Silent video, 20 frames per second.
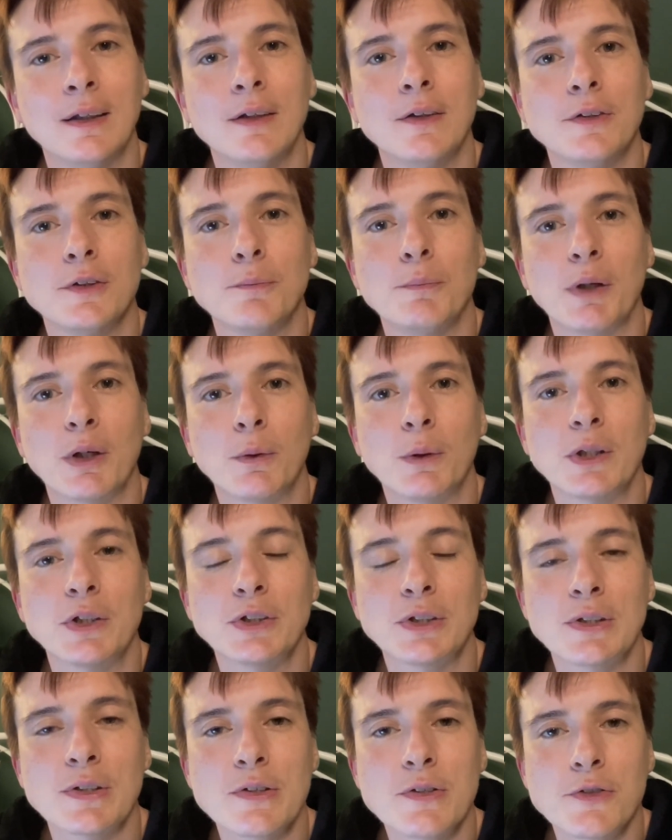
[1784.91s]
Do my
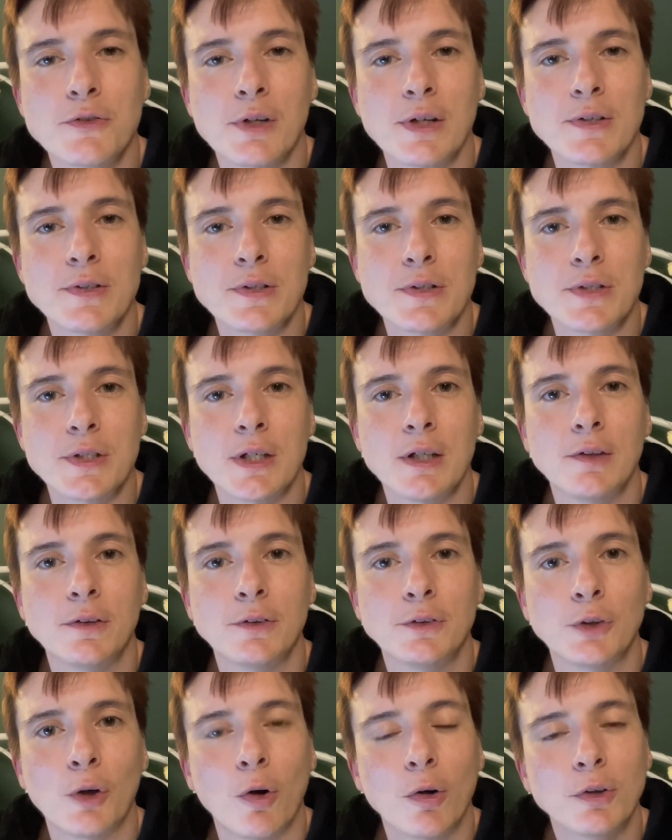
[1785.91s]
questions dressed as like the
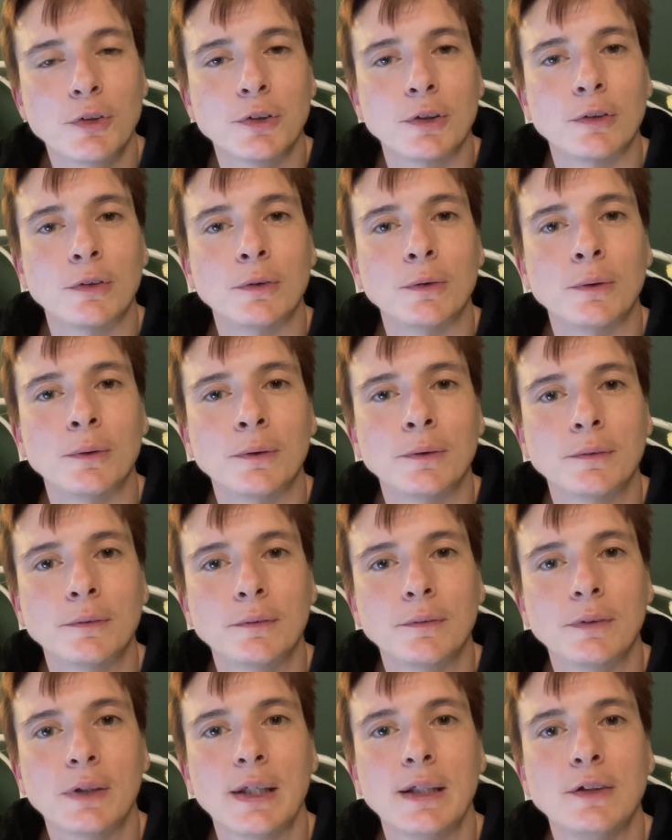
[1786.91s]
Doctor or
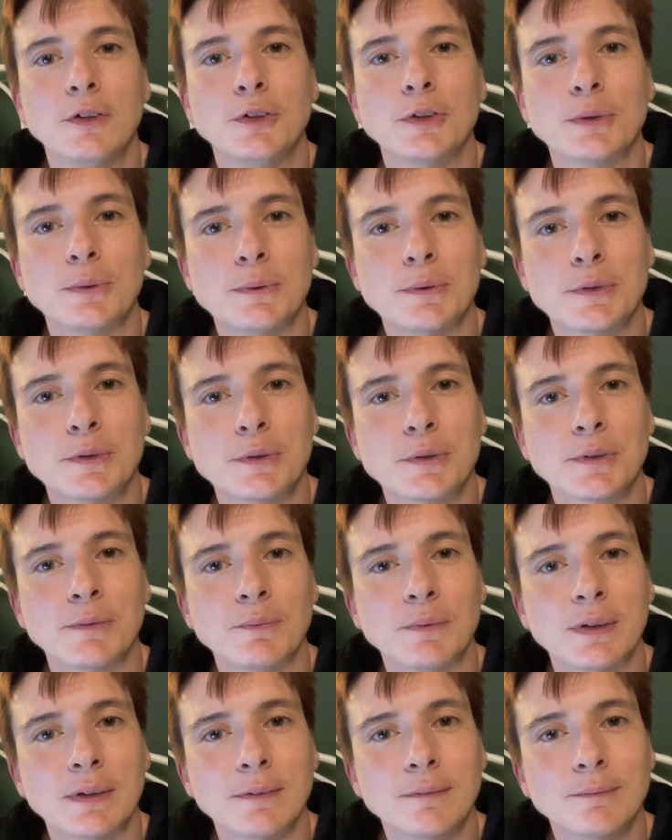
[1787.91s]
King George or
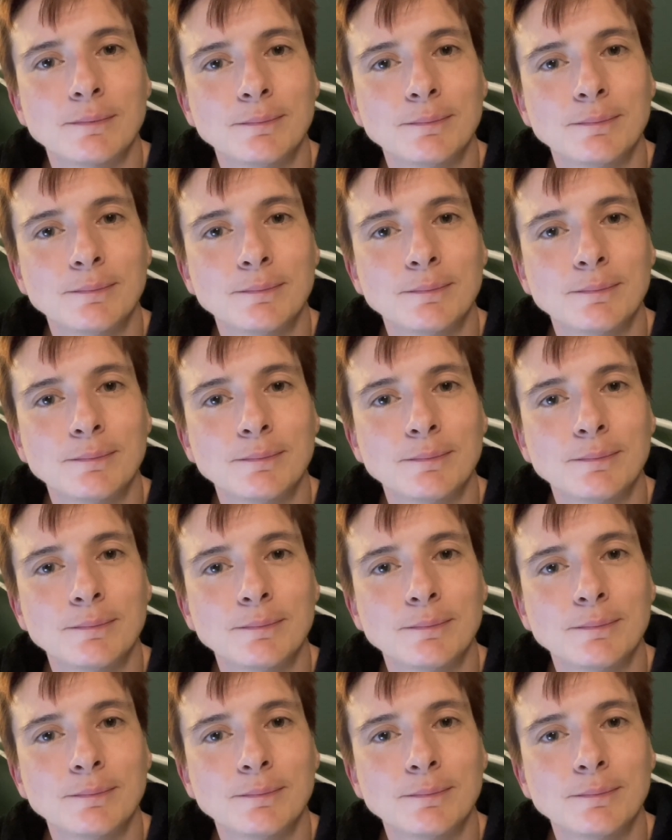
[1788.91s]
something.